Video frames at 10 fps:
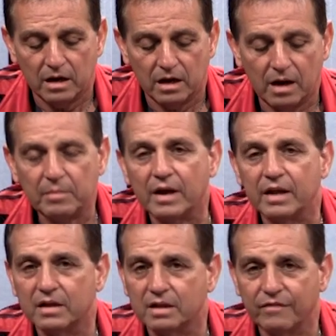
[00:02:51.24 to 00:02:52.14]
I'm not
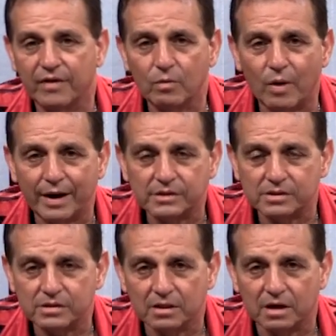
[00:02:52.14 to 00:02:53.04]
here to defend
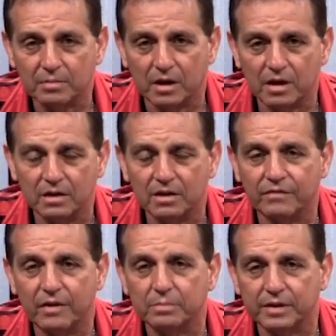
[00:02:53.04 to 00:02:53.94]
whites. I'm not here to
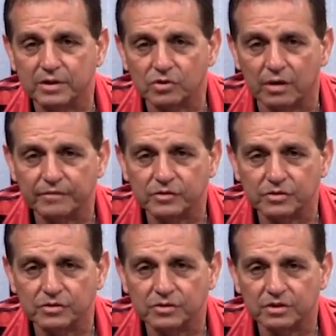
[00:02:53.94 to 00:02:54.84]
defend police
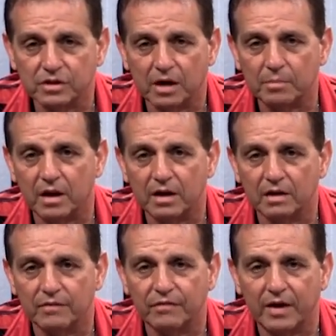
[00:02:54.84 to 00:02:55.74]
officers. I'm not here to
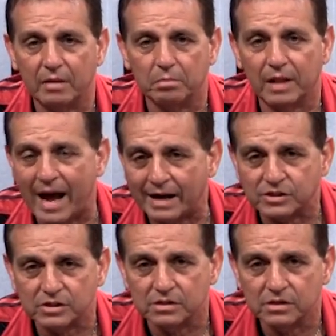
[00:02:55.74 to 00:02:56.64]
defend
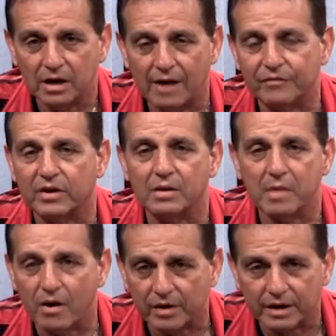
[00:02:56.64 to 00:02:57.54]
blacks, African
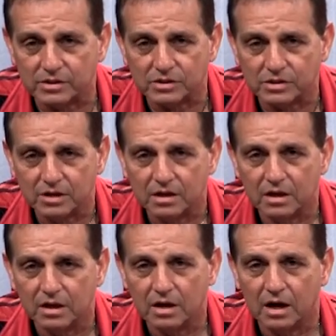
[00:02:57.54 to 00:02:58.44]
Americans.
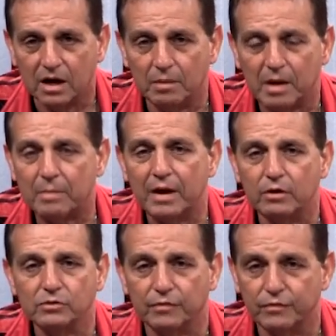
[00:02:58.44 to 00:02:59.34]
I might
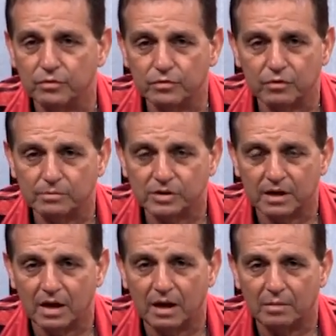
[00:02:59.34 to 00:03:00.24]
use a few terms
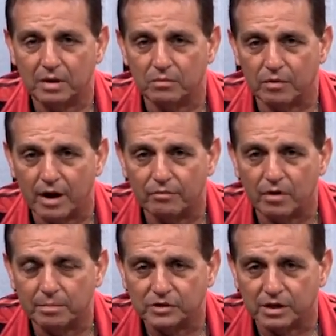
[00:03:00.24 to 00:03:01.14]
today. I mean, when I grew
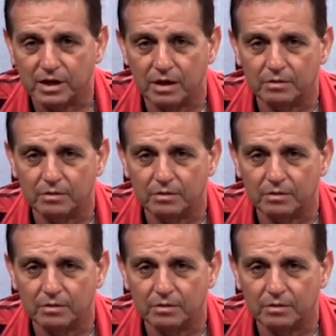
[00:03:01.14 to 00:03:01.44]
up as a kid,